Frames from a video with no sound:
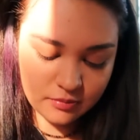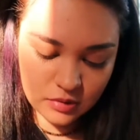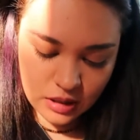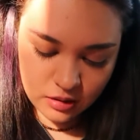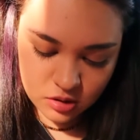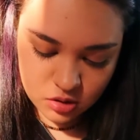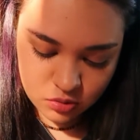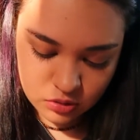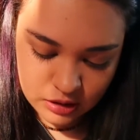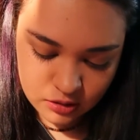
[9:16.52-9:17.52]
yeah, let's
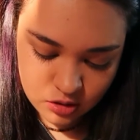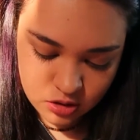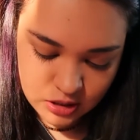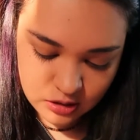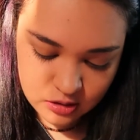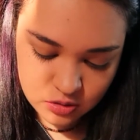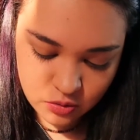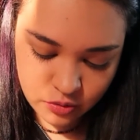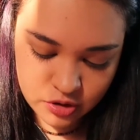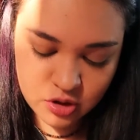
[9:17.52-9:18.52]
do that. Let's take this
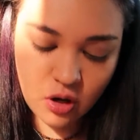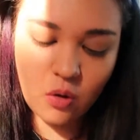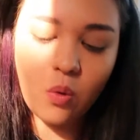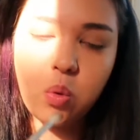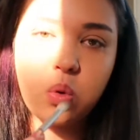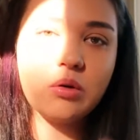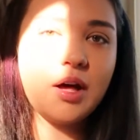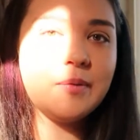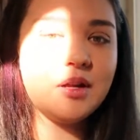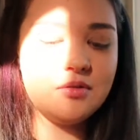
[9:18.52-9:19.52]
orangey. Oh,
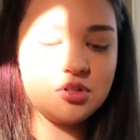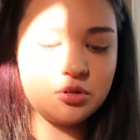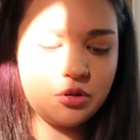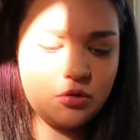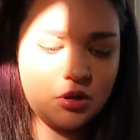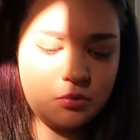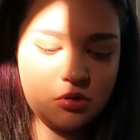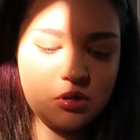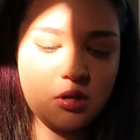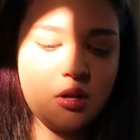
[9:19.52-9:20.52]
I'm not even showing you what I'm
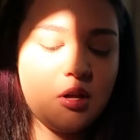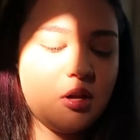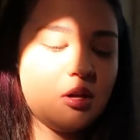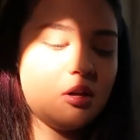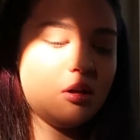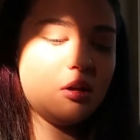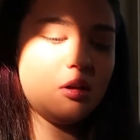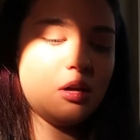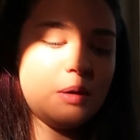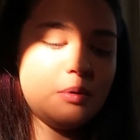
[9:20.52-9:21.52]
using.
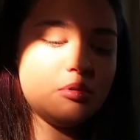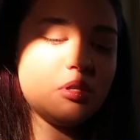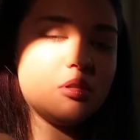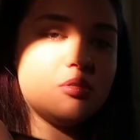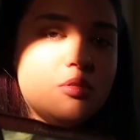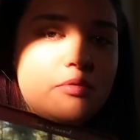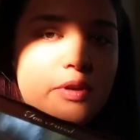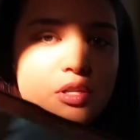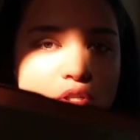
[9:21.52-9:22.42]
I'm using the Too Faced